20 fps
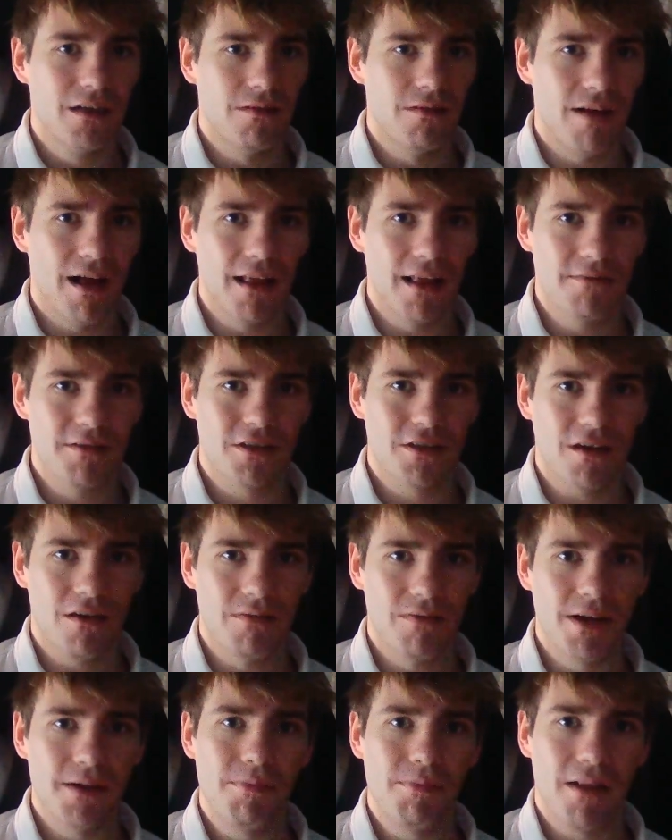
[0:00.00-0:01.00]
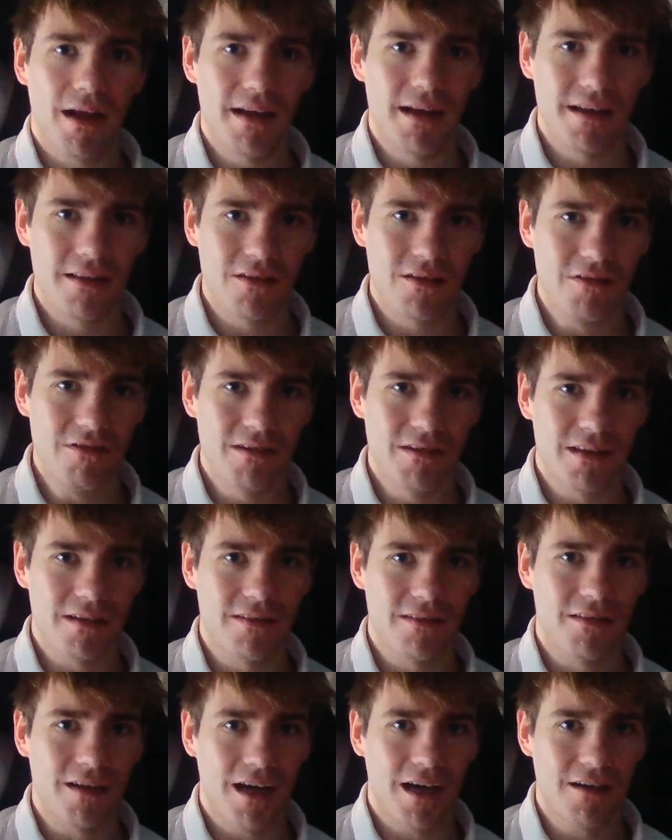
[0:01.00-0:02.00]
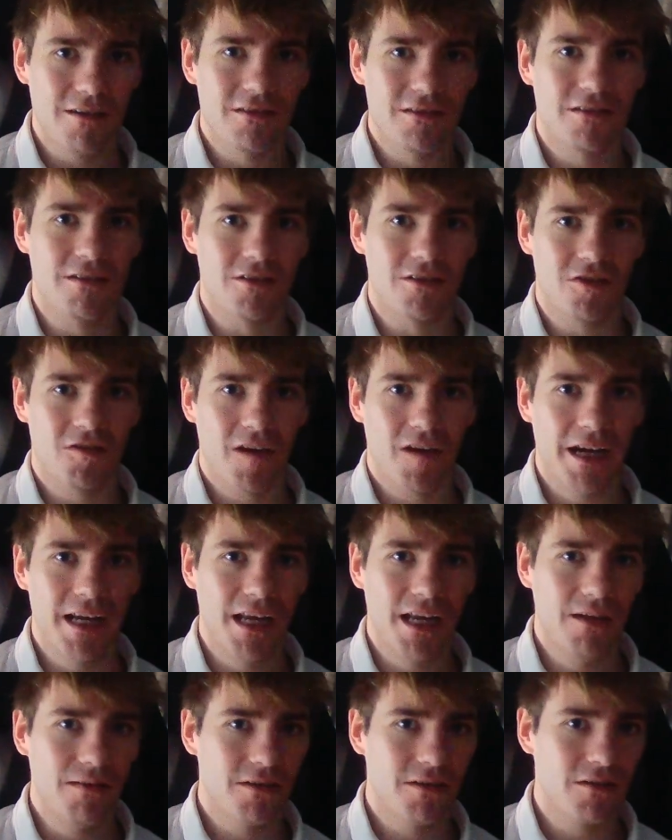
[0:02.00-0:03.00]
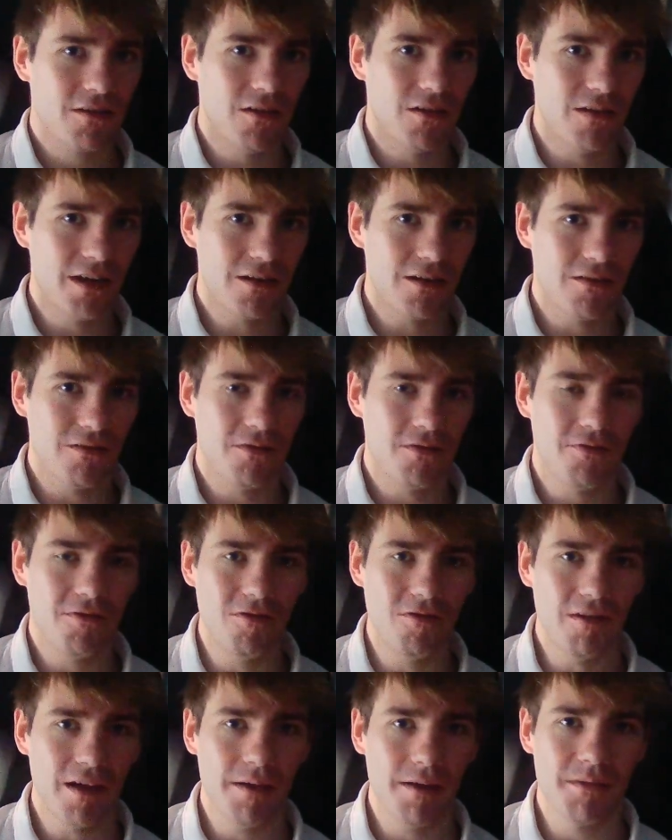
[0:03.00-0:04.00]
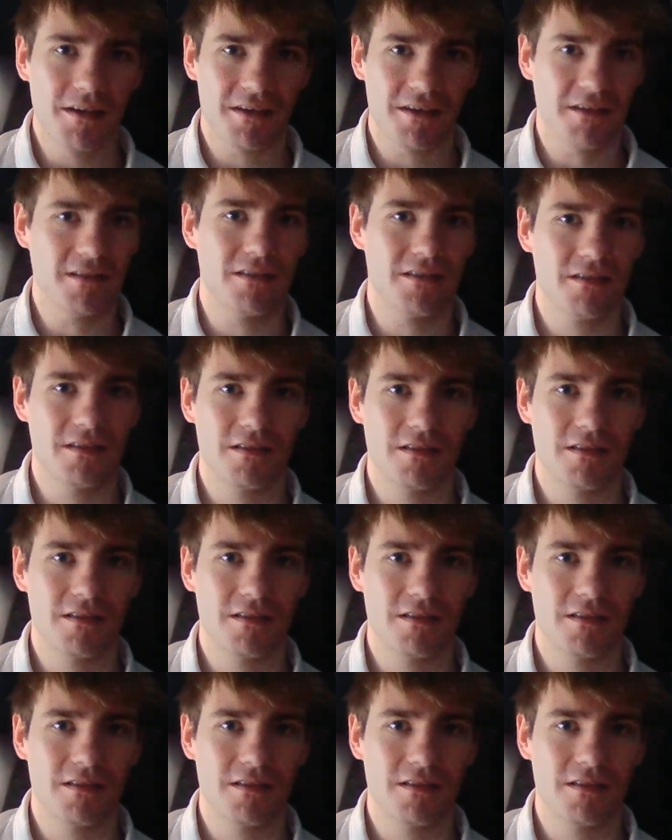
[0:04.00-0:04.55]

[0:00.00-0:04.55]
While I was already planning to do it in tiles, the training was going on full images.